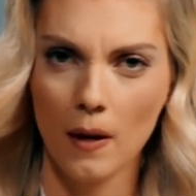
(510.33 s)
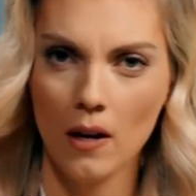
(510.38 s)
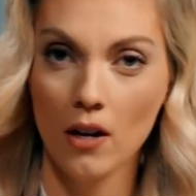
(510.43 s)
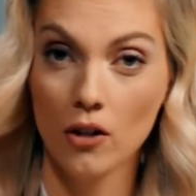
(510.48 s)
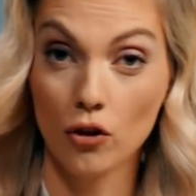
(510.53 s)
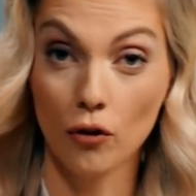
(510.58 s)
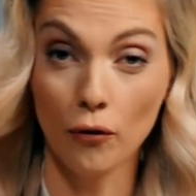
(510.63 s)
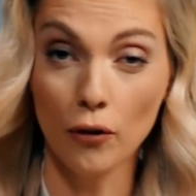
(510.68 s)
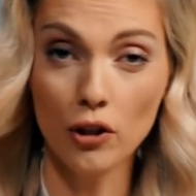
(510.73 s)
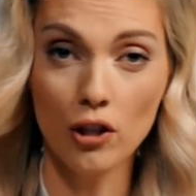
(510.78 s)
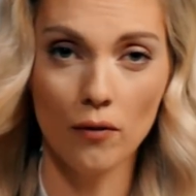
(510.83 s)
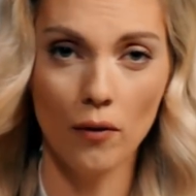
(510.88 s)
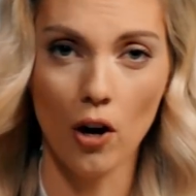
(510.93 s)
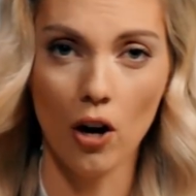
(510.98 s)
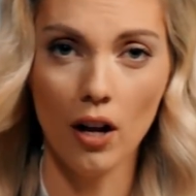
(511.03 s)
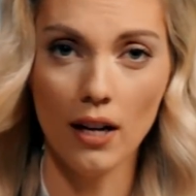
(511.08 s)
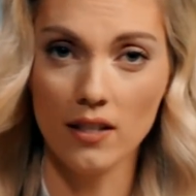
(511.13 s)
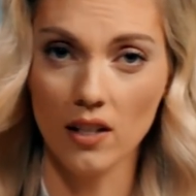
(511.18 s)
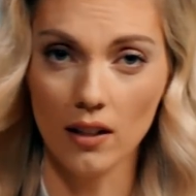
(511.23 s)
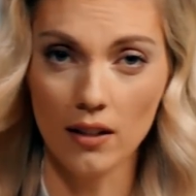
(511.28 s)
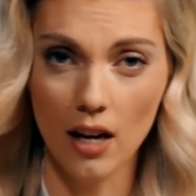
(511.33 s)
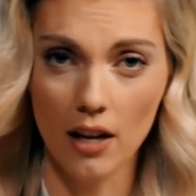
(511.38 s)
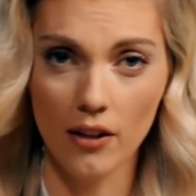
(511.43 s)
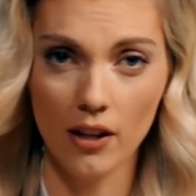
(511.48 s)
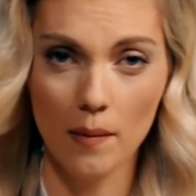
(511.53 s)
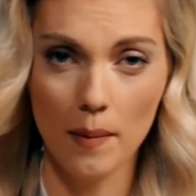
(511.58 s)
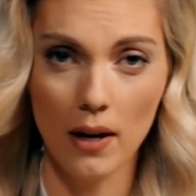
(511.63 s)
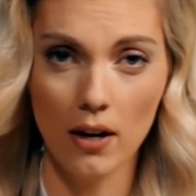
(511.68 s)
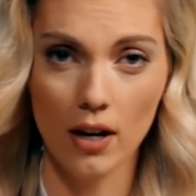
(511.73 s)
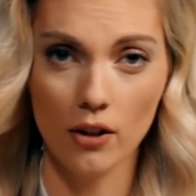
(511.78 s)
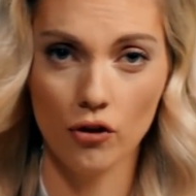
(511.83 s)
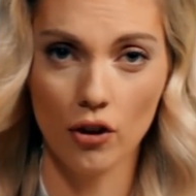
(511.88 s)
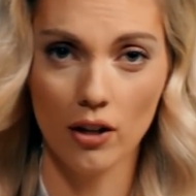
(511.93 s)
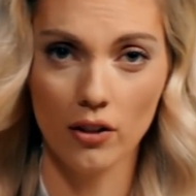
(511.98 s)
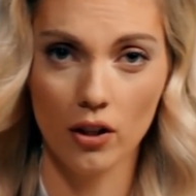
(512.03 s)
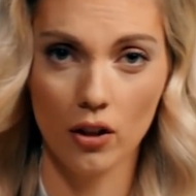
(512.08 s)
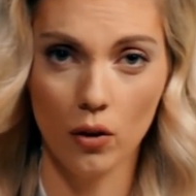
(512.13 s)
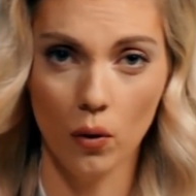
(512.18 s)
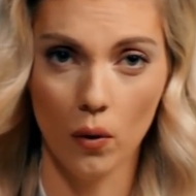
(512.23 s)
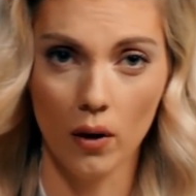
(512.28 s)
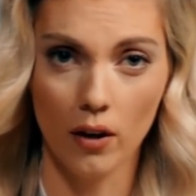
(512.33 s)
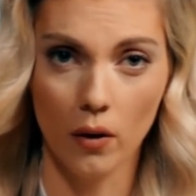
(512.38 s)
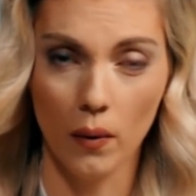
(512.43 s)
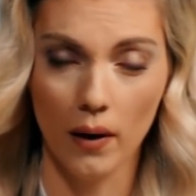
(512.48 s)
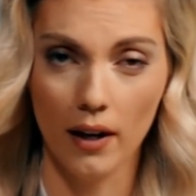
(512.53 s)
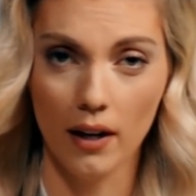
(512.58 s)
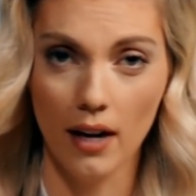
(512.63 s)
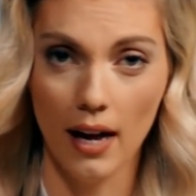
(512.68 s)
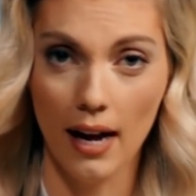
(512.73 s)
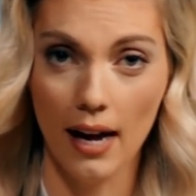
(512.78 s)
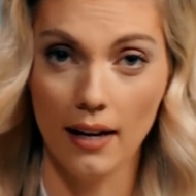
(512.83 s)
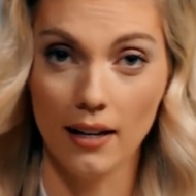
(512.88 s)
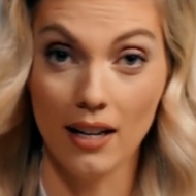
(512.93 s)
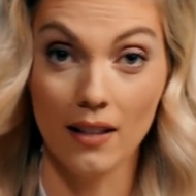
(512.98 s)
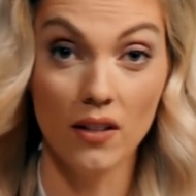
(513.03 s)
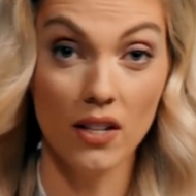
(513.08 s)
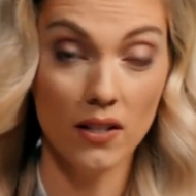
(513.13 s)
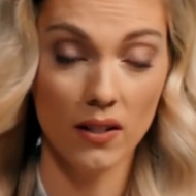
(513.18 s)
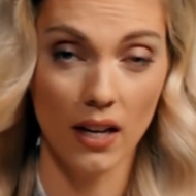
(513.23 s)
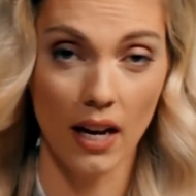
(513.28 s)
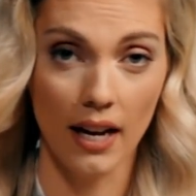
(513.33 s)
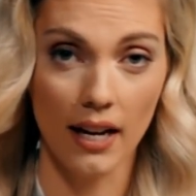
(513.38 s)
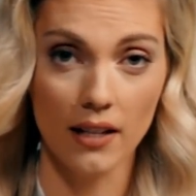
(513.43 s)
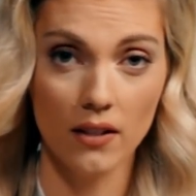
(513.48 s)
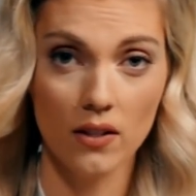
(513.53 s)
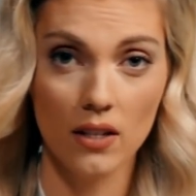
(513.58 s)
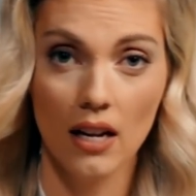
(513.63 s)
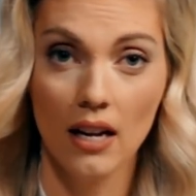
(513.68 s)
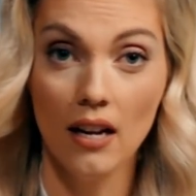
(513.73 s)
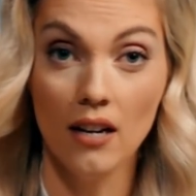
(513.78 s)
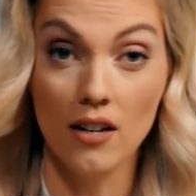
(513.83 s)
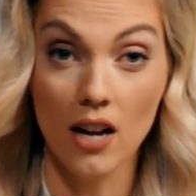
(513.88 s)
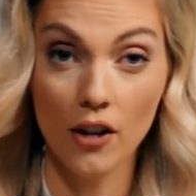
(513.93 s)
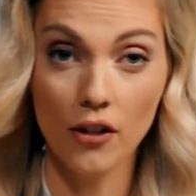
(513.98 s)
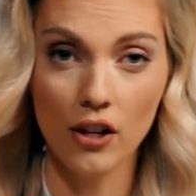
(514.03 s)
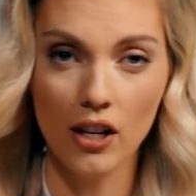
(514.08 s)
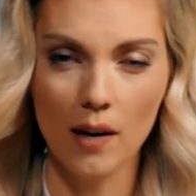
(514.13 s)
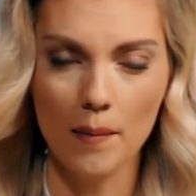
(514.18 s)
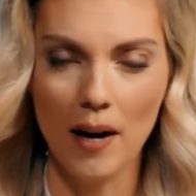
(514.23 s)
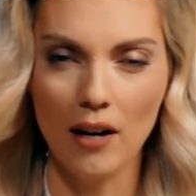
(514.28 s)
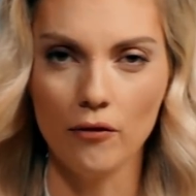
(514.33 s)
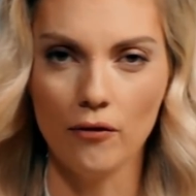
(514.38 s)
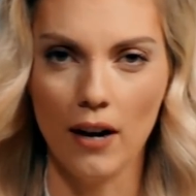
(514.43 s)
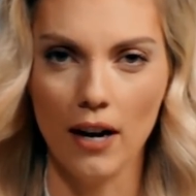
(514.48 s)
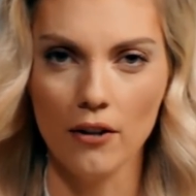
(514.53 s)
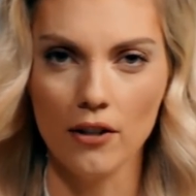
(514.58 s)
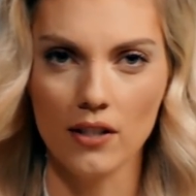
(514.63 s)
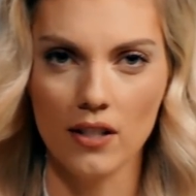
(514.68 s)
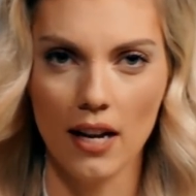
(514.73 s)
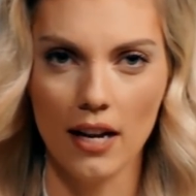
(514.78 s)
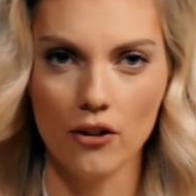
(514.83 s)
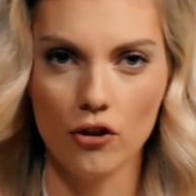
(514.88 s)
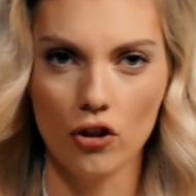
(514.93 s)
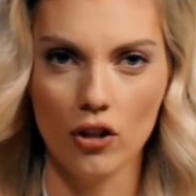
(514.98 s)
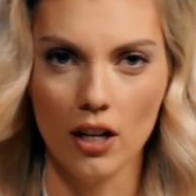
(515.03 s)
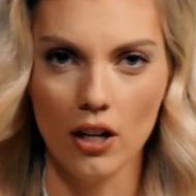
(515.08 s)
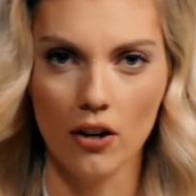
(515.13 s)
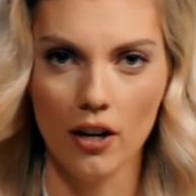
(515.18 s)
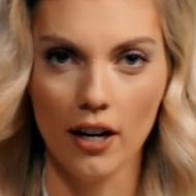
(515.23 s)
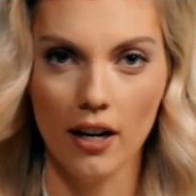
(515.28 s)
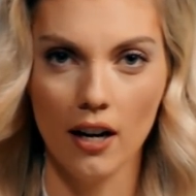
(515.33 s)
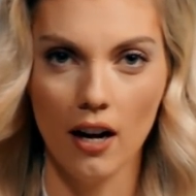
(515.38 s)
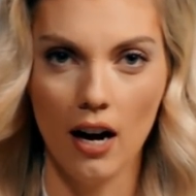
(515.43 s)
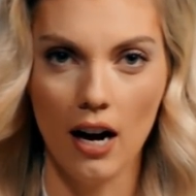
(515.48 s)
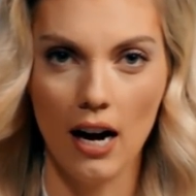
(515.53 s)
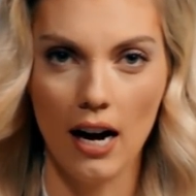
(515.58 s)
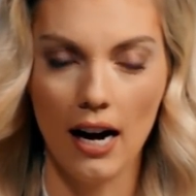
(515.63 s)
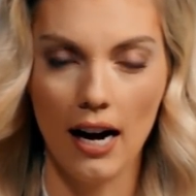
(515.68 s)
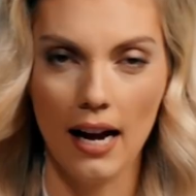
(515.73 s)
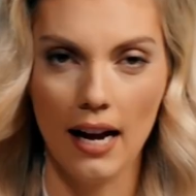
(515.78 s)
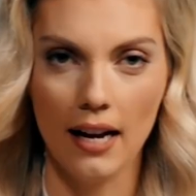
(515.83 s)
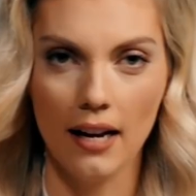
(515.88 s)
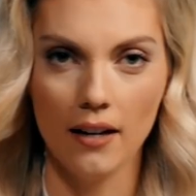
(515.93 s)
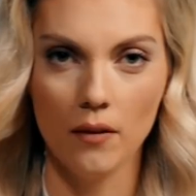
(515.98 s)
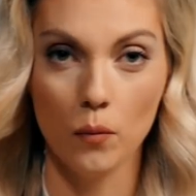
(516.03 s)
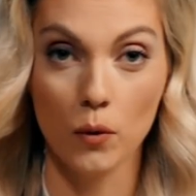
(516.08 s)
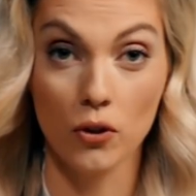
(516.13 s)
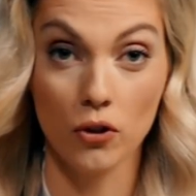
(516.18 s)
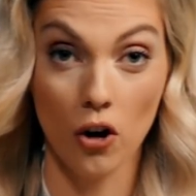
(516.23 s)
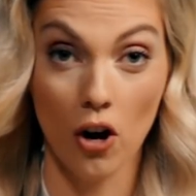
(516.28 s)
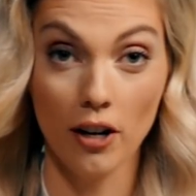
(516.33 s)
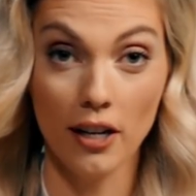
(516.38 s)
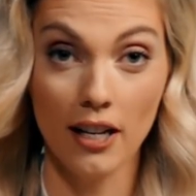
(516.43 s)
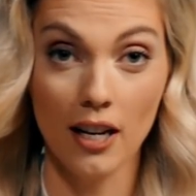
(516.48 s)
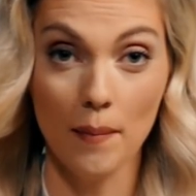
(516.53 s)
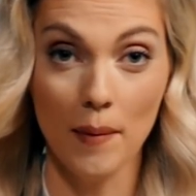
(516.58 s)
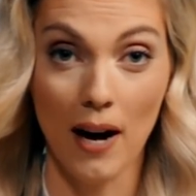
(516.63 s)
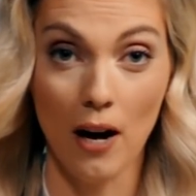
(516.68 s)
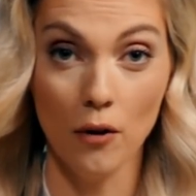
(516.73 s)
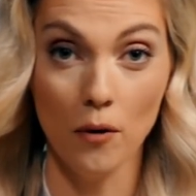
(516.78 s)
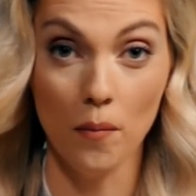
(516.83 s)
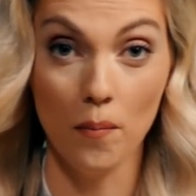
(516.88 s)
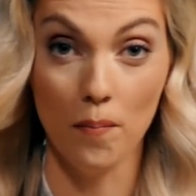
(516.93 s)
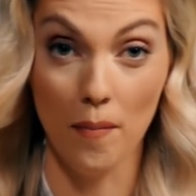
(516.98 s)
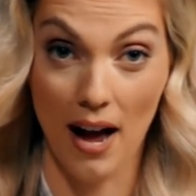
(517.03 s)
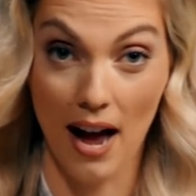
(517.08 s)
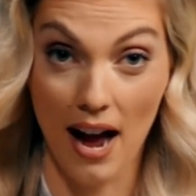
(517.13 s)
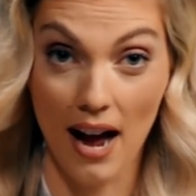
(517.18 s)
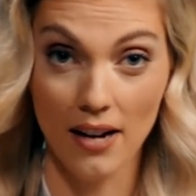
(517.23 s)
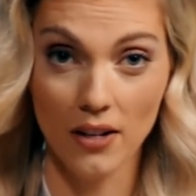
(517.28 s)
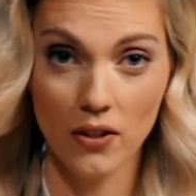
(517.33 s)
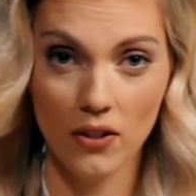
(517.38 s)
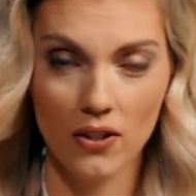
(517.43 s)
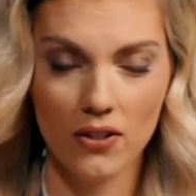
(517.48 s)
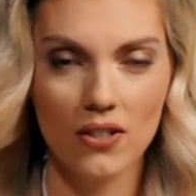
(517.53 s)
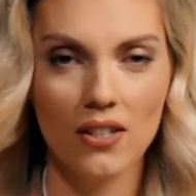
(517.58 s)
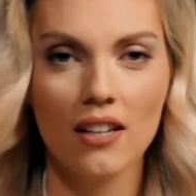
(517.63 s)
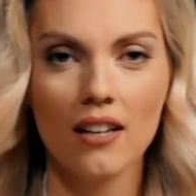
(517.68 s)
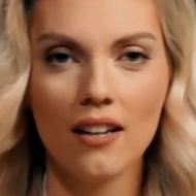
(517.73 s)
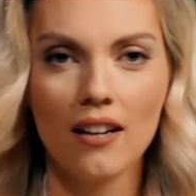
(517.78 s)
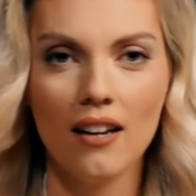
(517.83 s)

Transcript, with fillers: So first of all, I said nothing about hydroxychloroquine, and in this case, nothing about virus engineering. I was talking about masks.